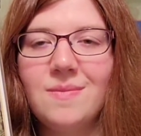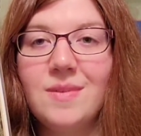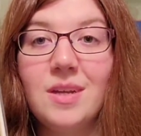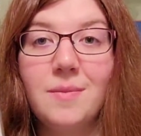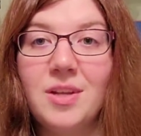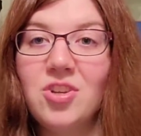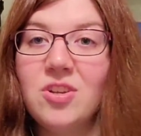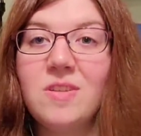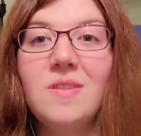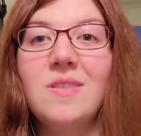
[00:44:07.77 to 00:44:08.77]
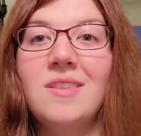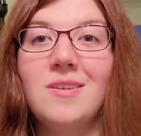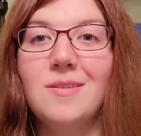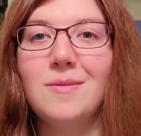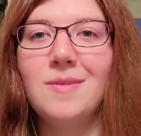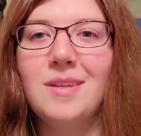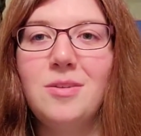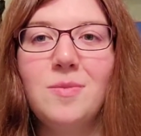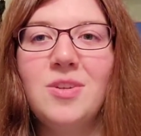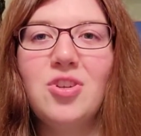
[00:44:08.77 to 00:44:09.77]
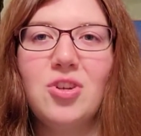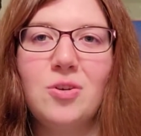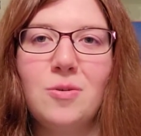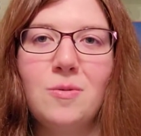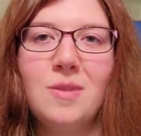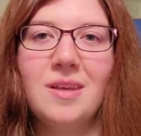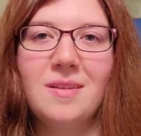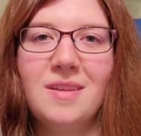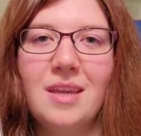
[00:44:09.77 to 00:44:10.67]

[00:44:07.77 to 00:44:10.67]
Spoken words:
gonna mention the Inhuman show that